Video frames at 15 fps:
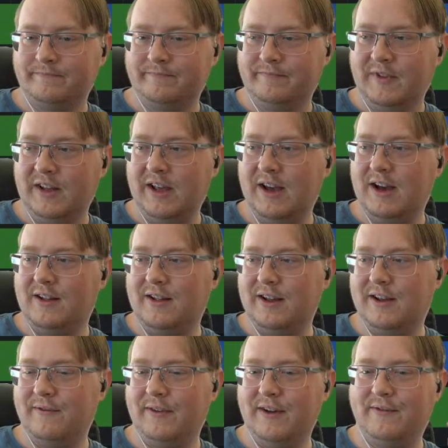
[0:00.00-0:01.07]
Yeah,
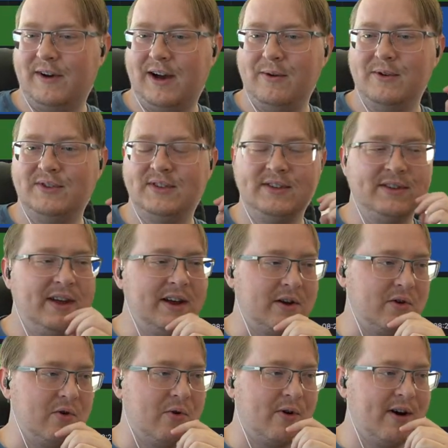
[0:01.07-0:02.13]
like if I was in like
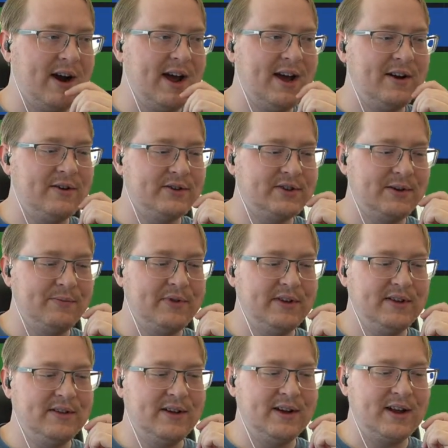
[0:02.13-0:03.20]
NORAD or
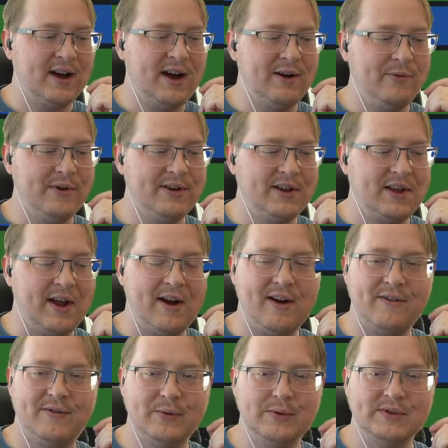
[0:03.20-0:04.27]
something, like I wouldn't care
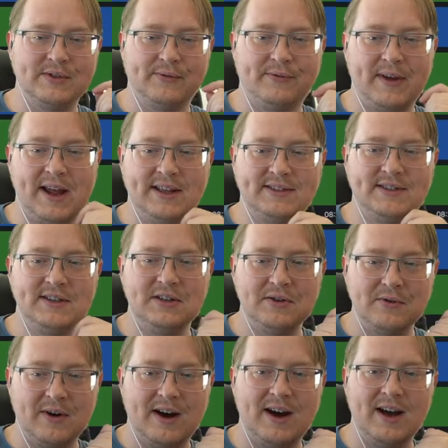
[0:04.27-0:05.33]
if it was a fancy
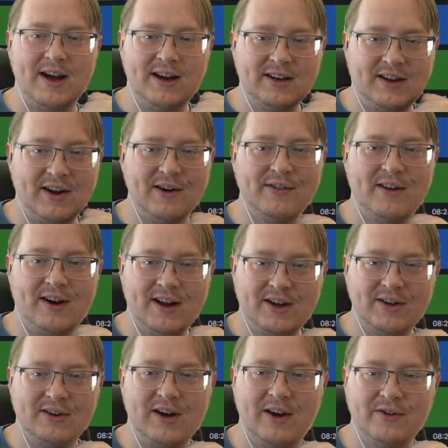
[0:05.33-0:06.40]
UI. I'd care that I
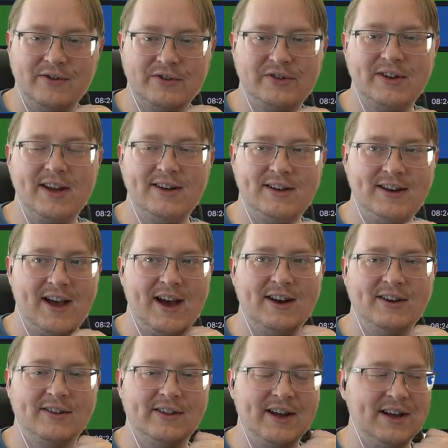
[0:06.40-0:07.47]
could understand it at
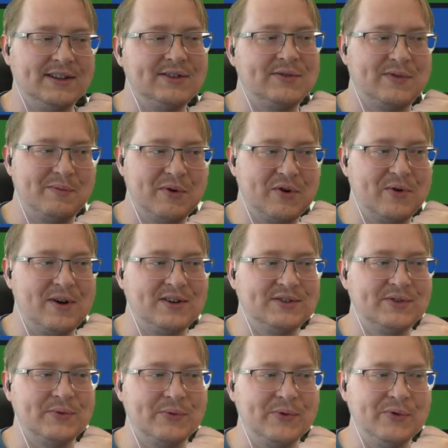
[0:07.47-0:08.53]
a glance from
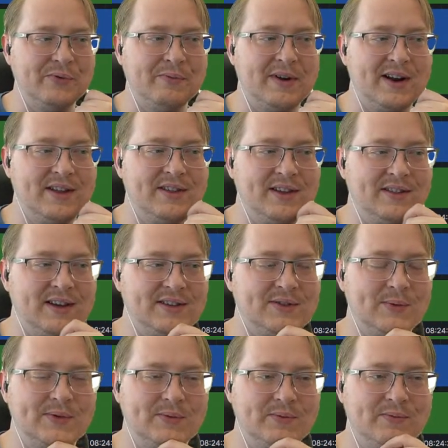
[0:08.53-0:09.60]
across the room, and I think
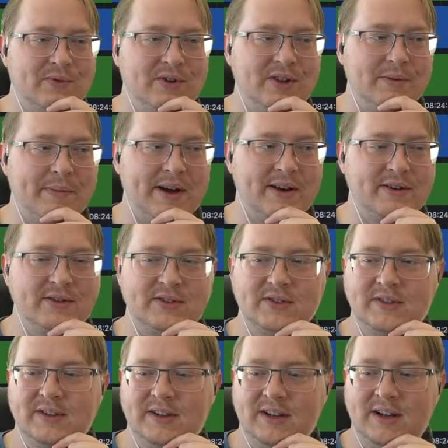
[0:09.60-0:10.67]
that's what really
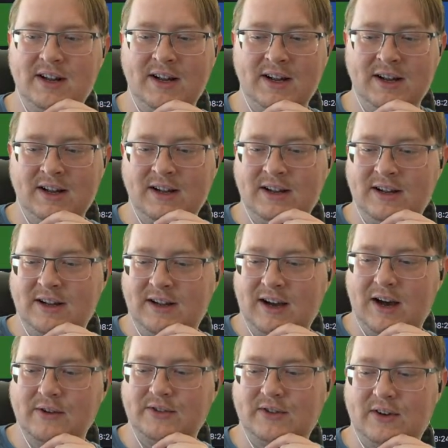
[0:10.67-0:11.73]
matters.
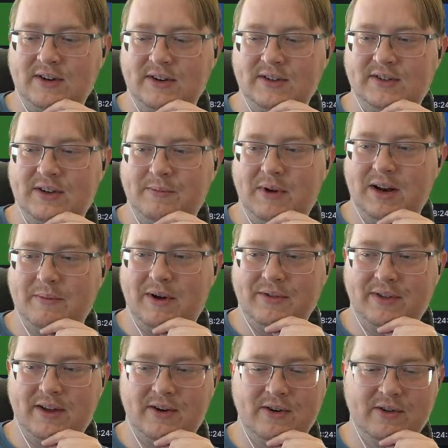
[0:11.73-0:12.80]
I was talking to somebody about
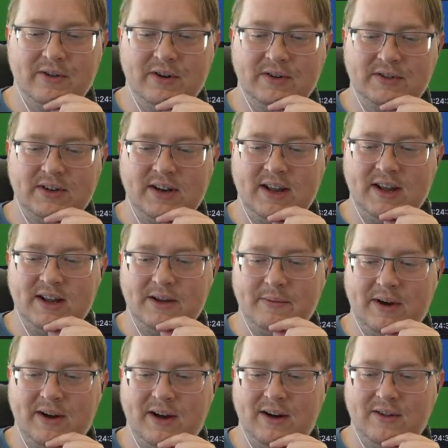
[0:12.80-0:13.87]
that earlier today
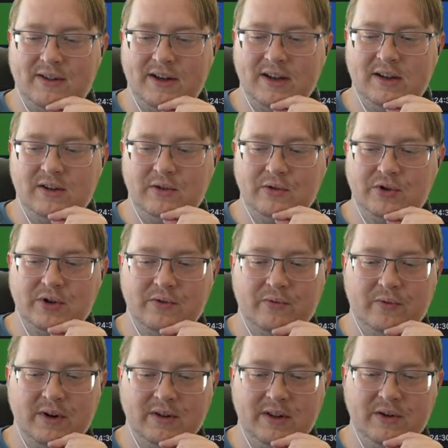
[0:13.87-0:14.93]
about how like you should
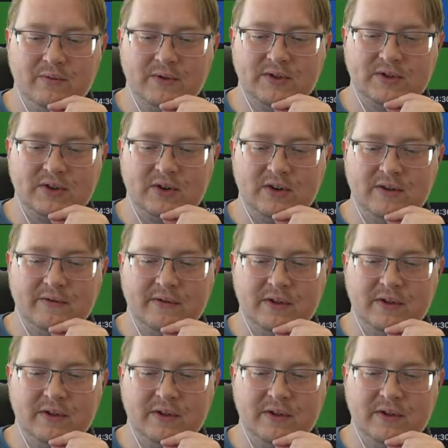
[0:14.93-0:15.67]
really reserve the